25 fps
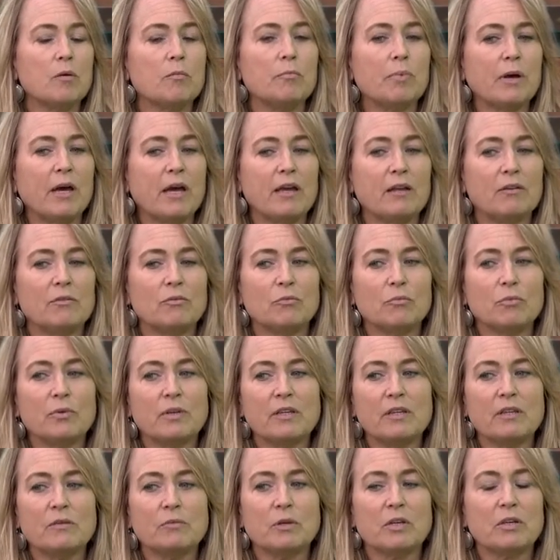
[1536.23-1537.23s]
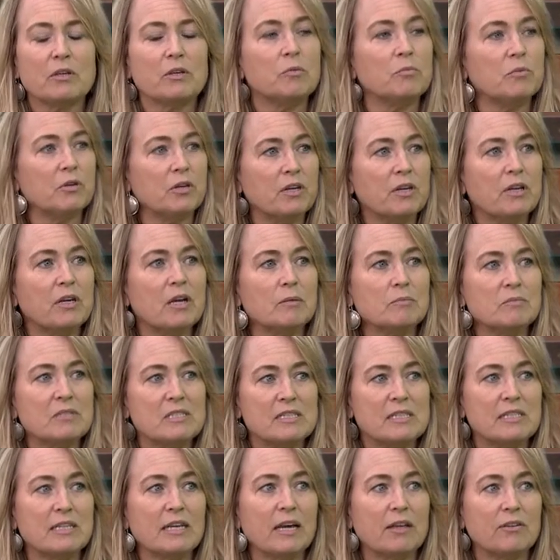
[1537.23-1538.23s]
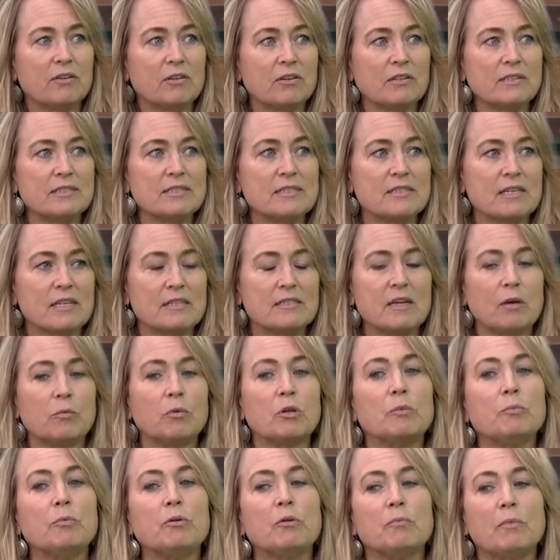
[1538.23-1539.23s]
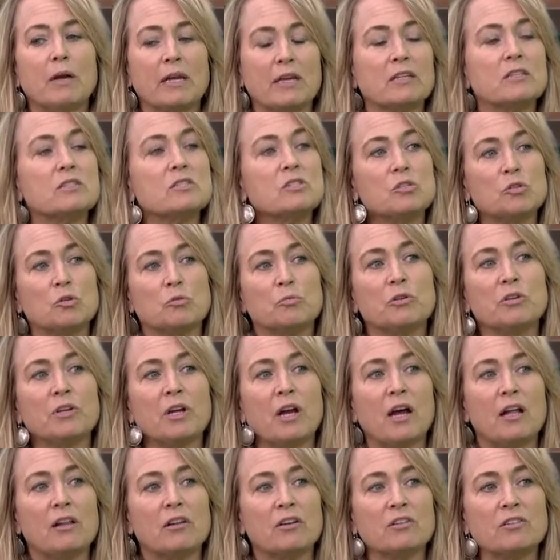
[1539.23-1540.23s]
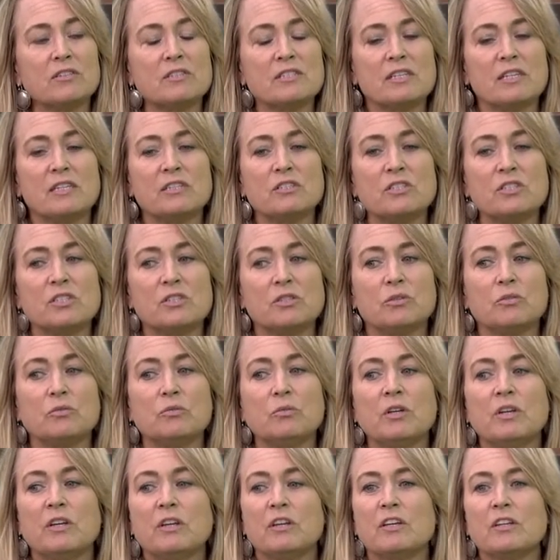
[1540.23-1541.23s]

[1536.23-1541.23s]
but really when a community comes together and says, I want to put my consumer dollars into